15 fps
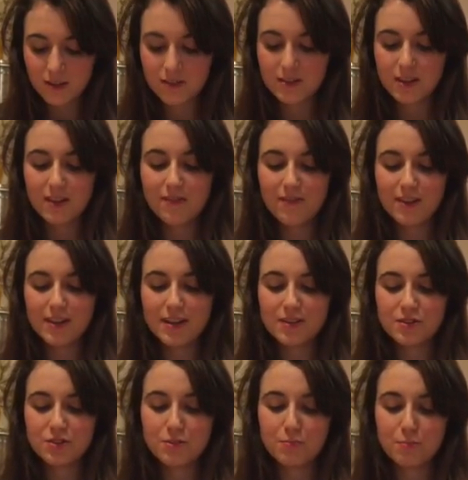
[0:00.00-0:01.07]
are the
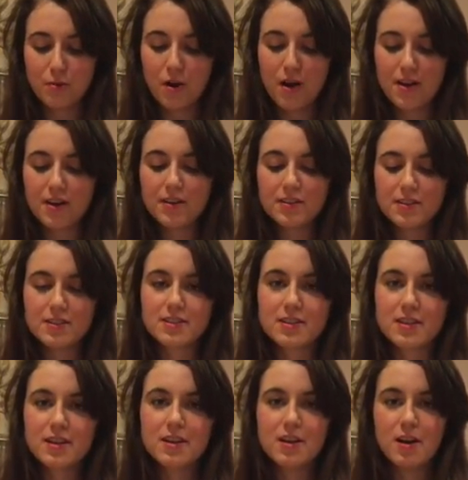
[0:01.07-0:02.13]
finished product.
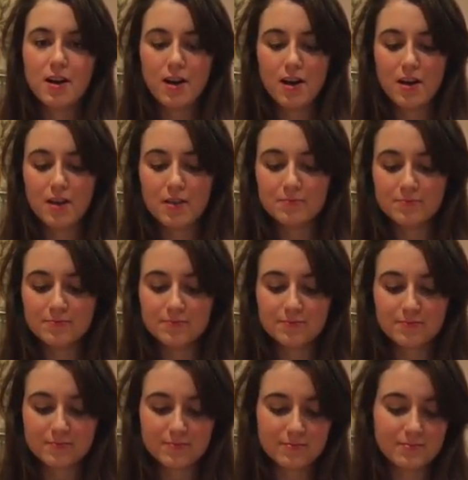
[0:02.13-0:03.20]

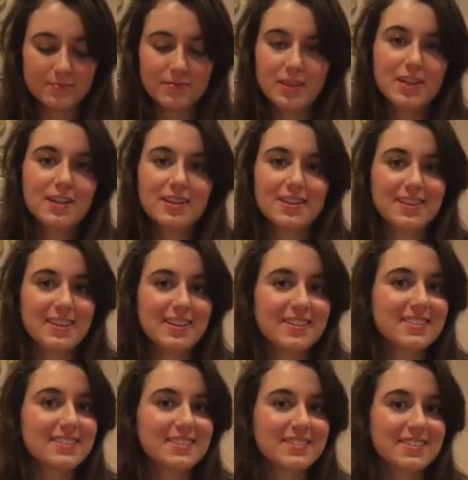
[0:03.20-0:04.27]
Yeah, they
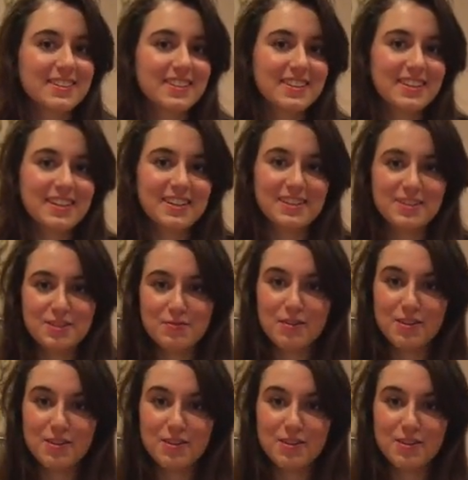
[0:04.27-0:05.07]
look good. Do you